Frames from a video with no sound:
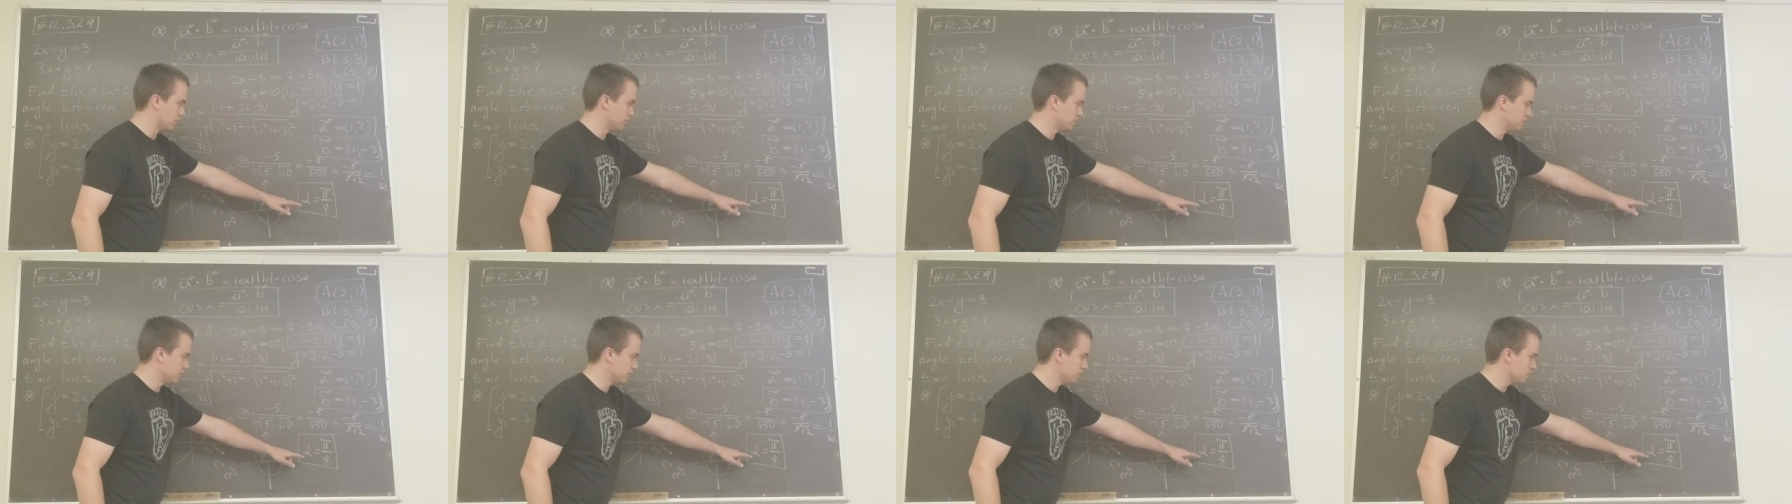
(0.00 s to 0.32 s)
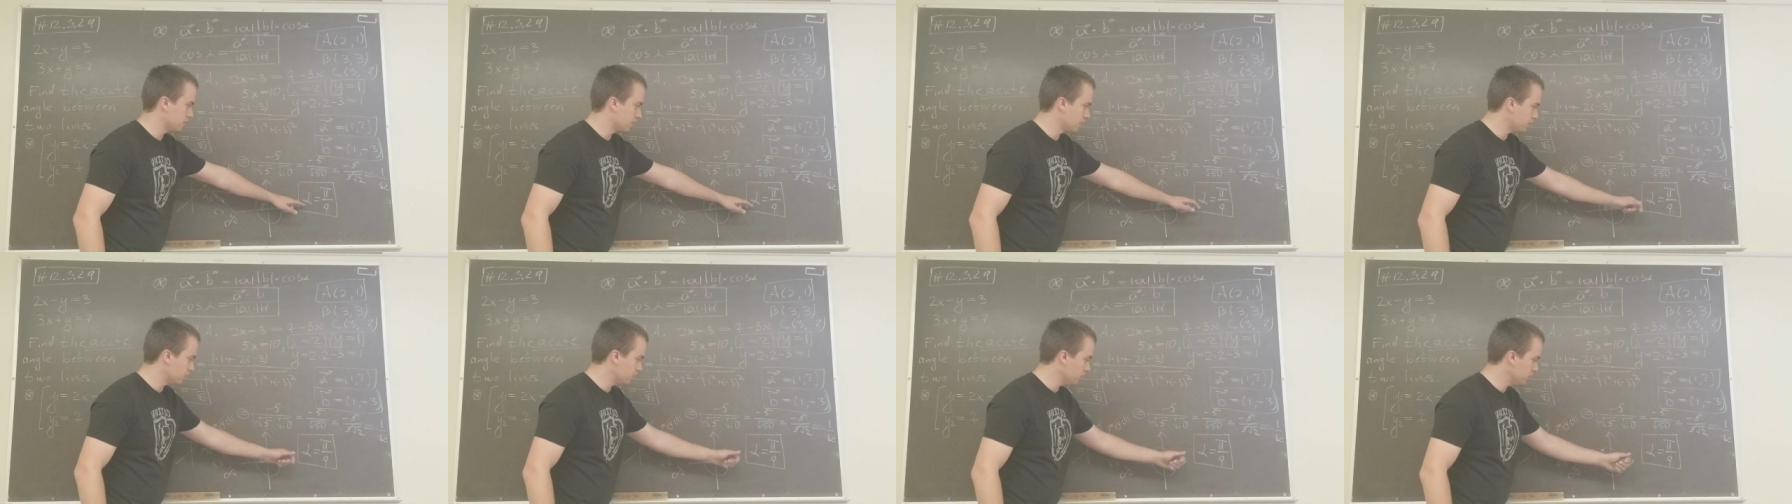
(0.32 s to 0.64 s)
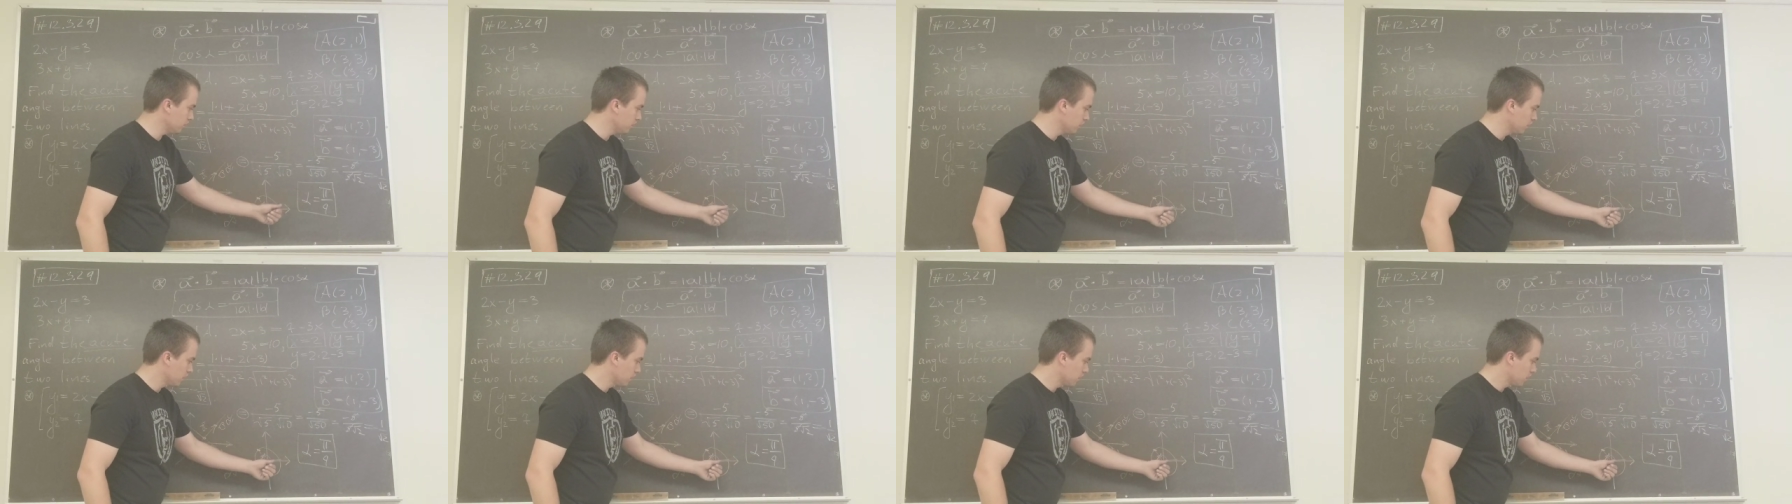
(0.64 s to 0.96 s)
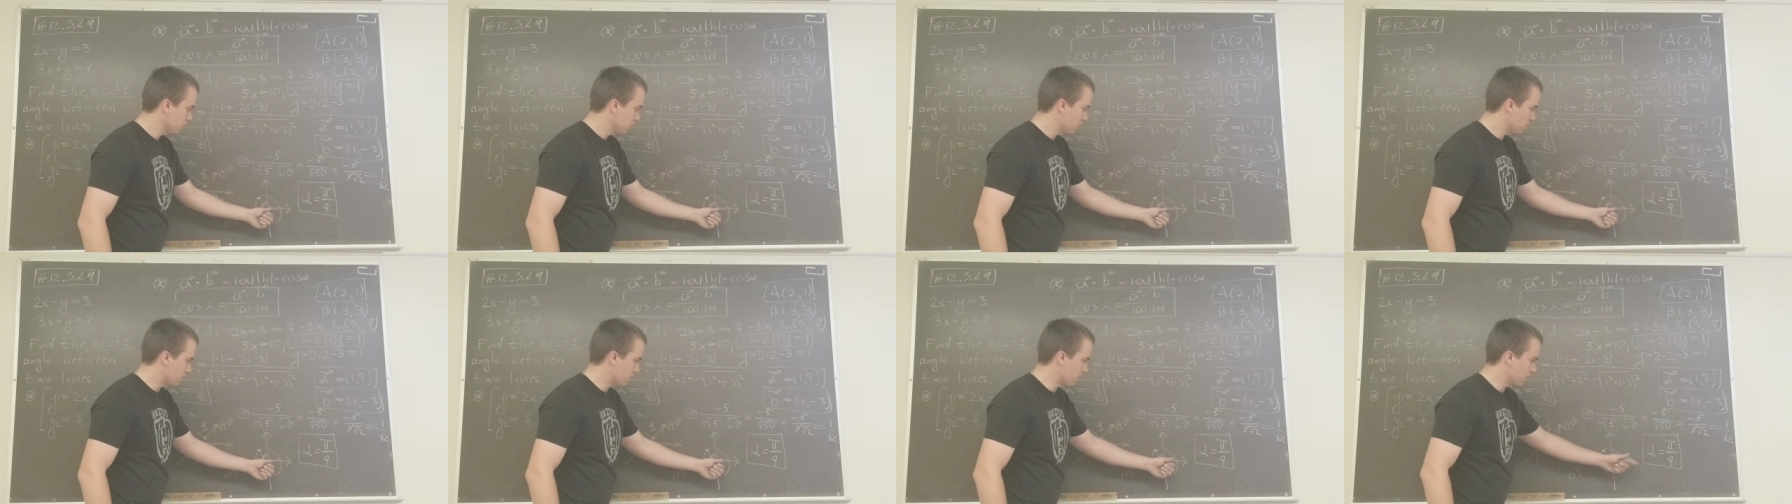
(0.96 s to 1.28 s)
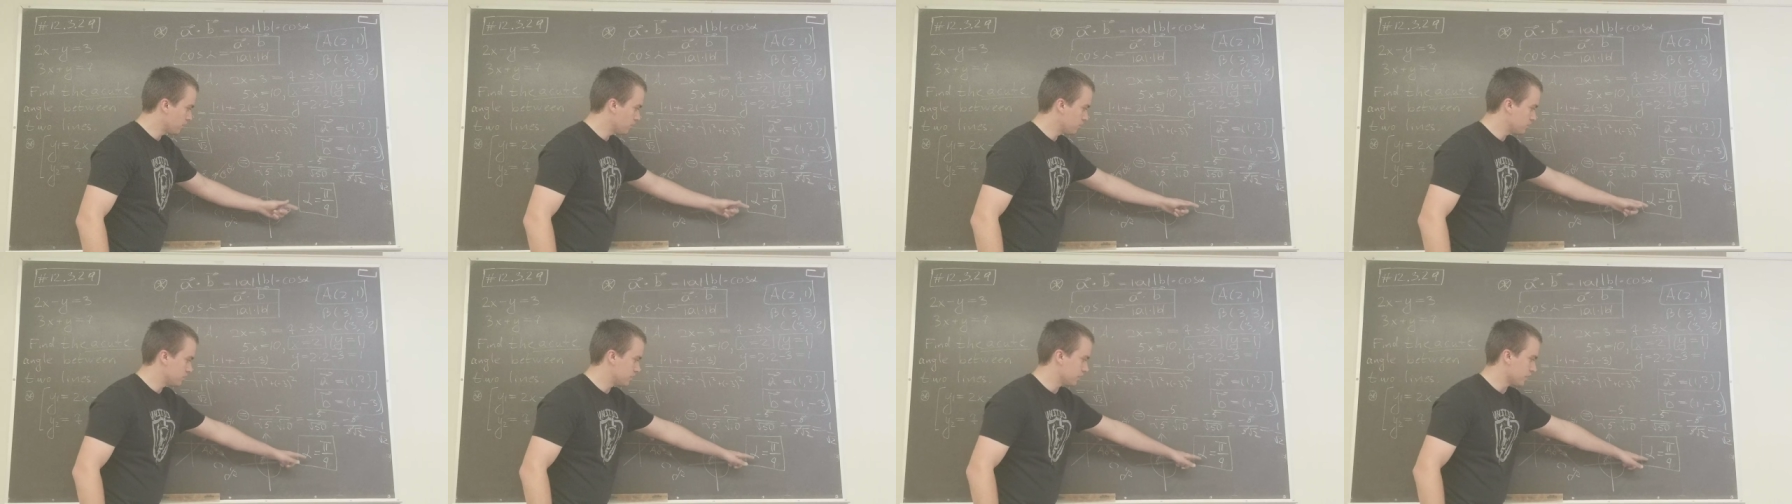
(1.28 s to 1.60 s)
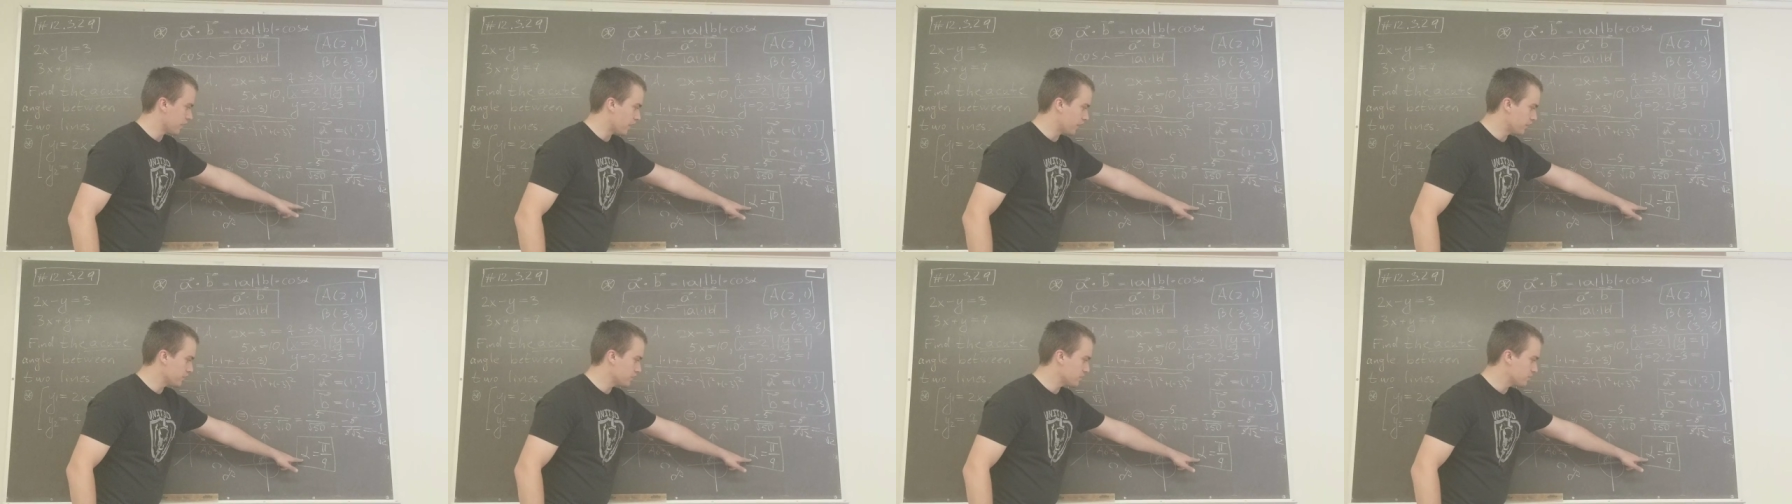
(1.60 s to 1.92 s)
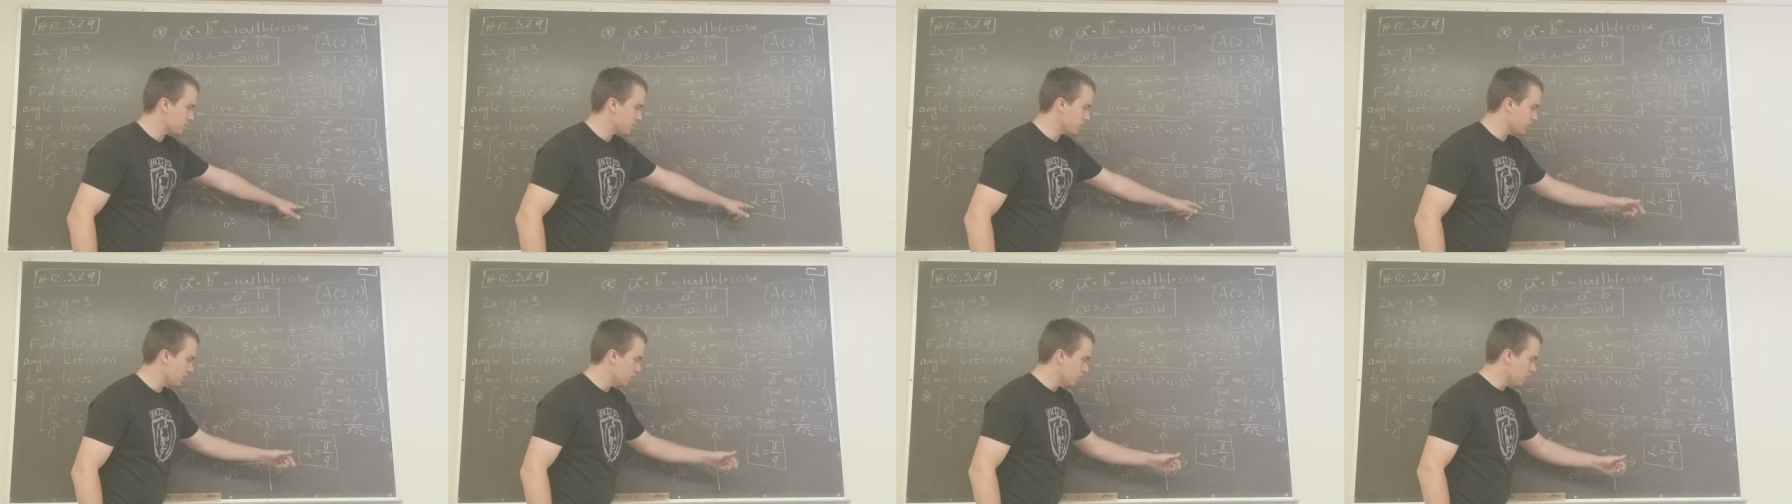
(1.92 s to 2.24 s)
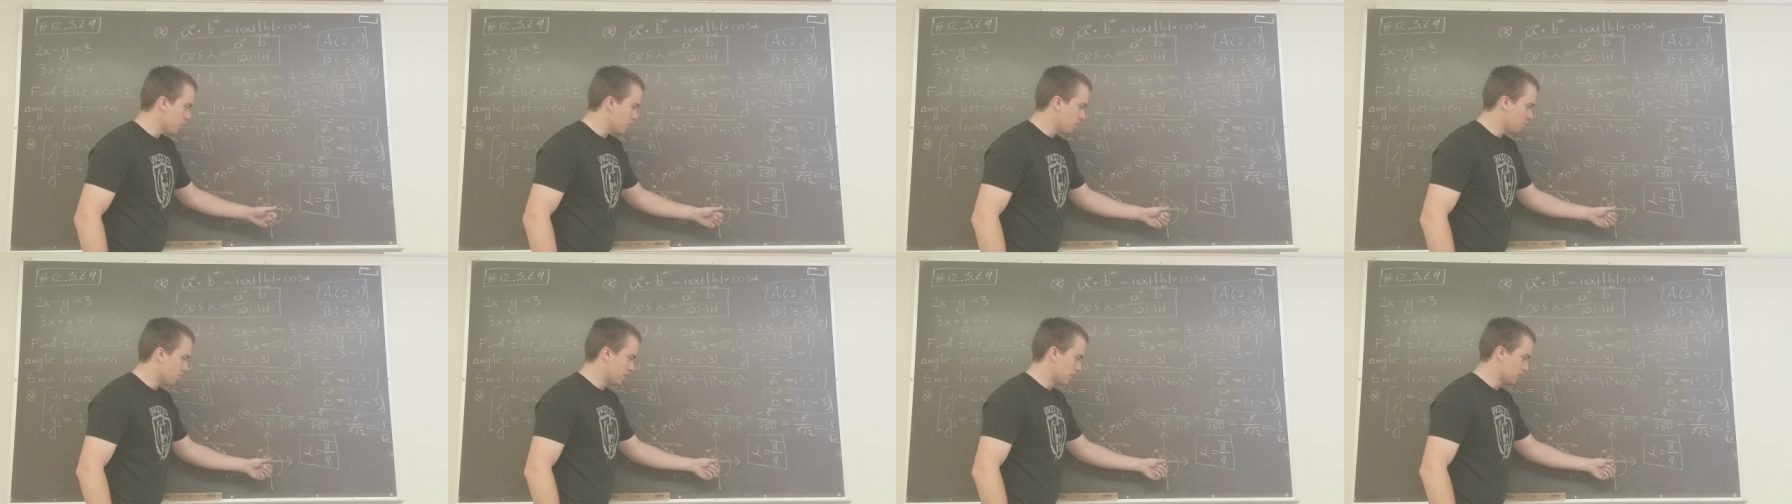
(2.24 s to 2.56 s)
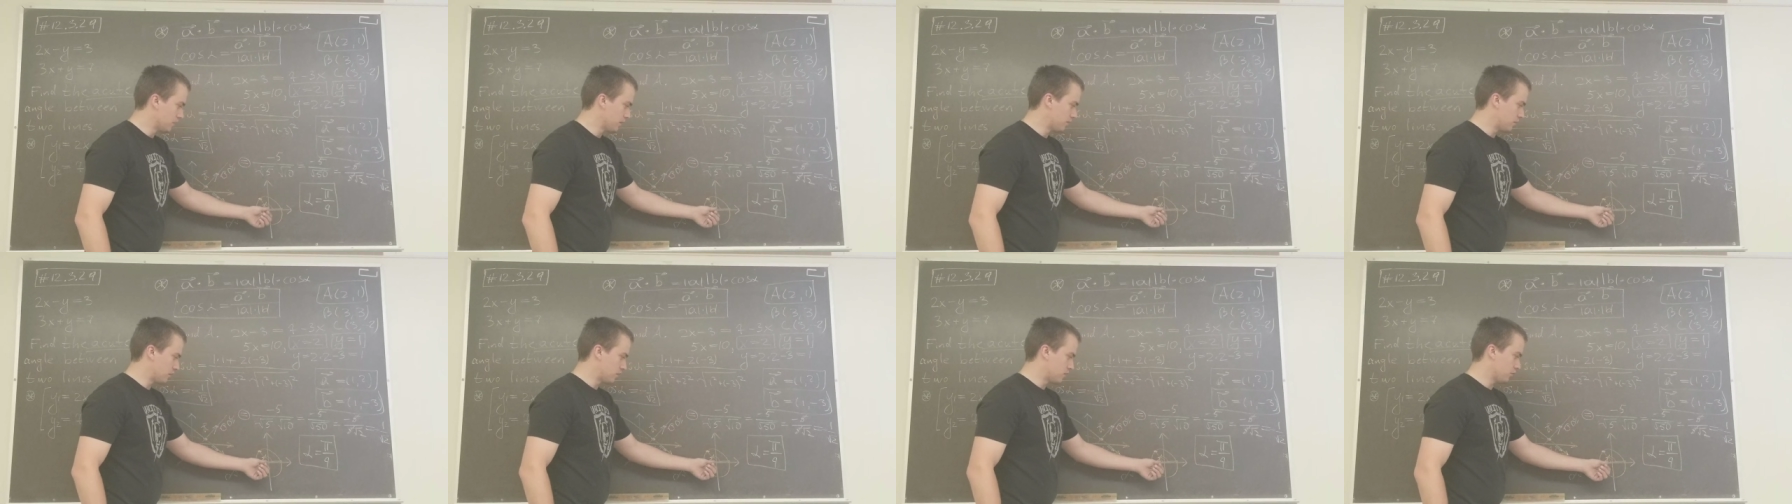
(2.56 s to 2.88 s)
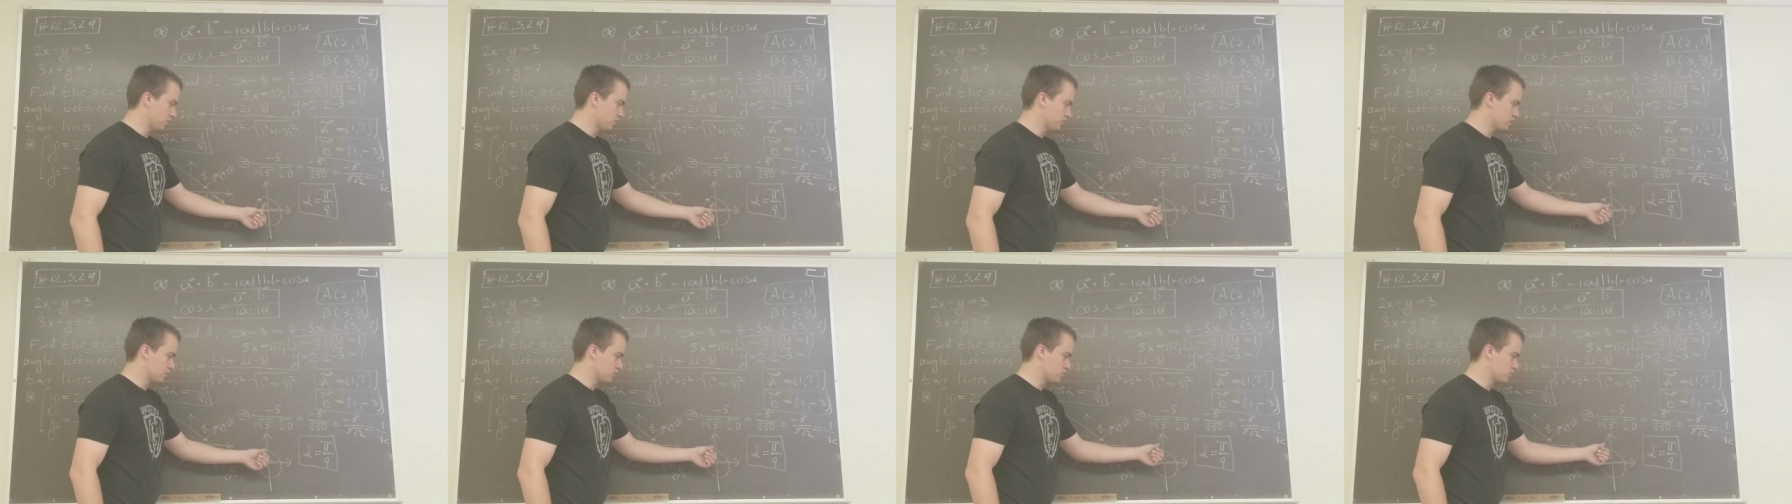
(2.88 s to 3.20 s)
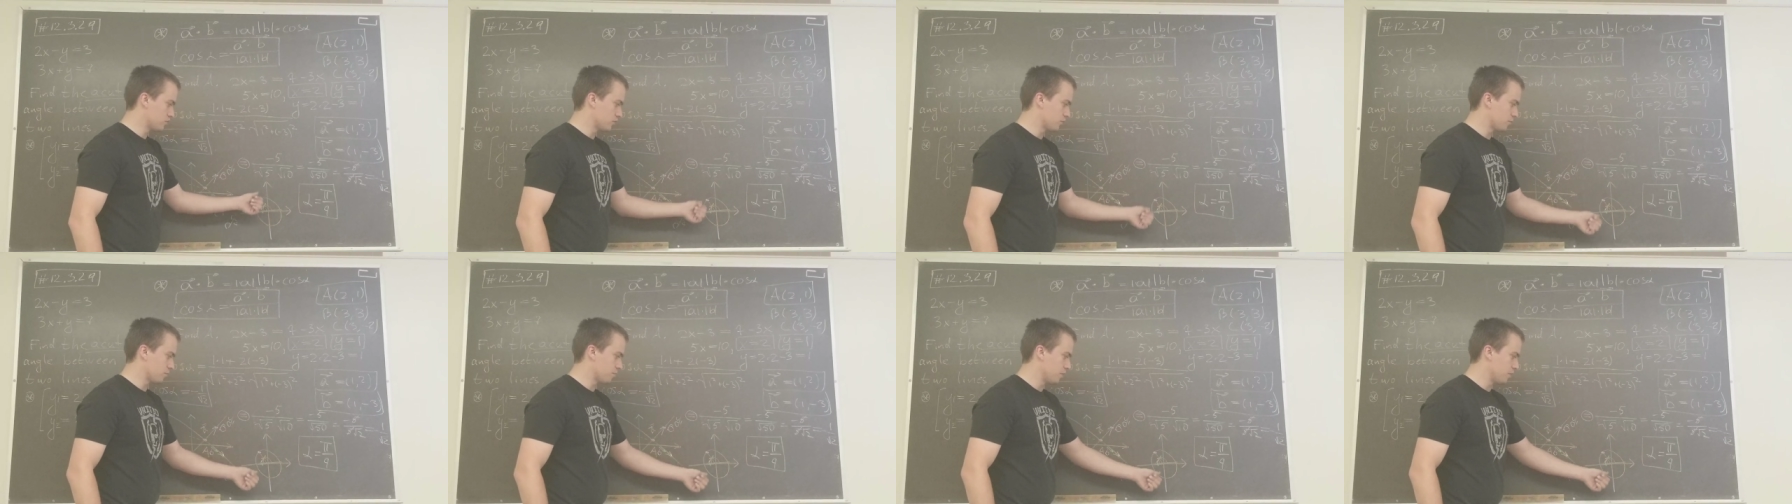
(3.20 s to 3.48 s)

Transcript: detailed by using algebra, but if you're going to just draw a